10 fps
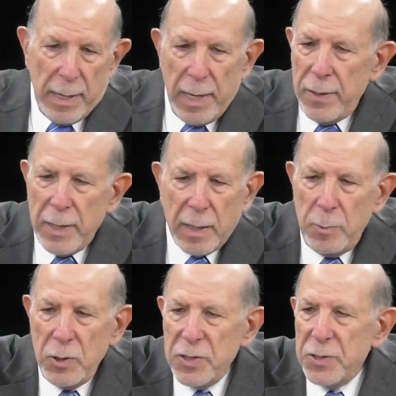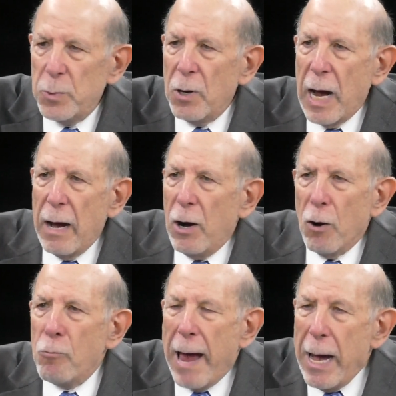in the communities that were
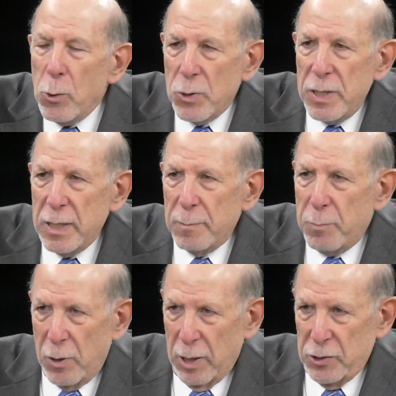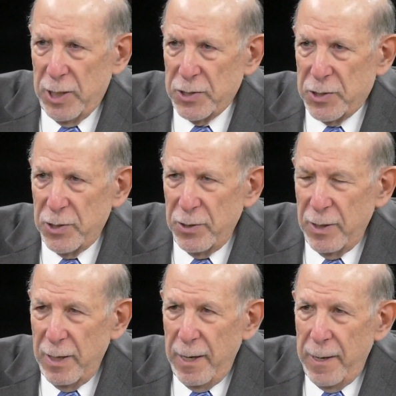around Parkchester
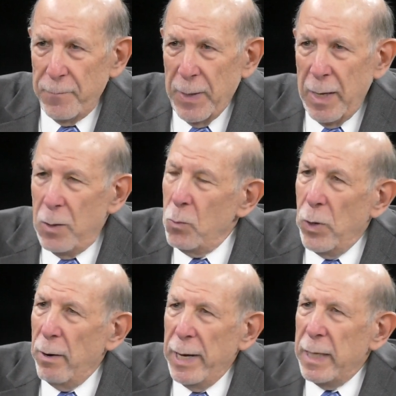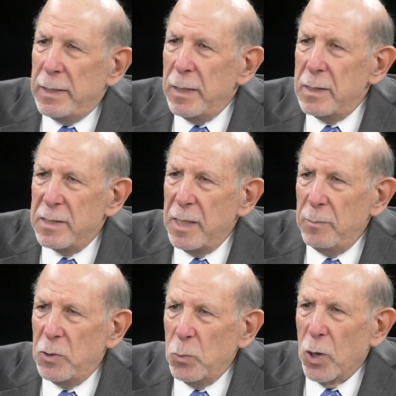right where it didn't seem
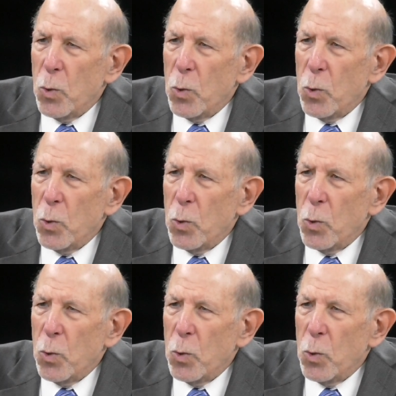to work.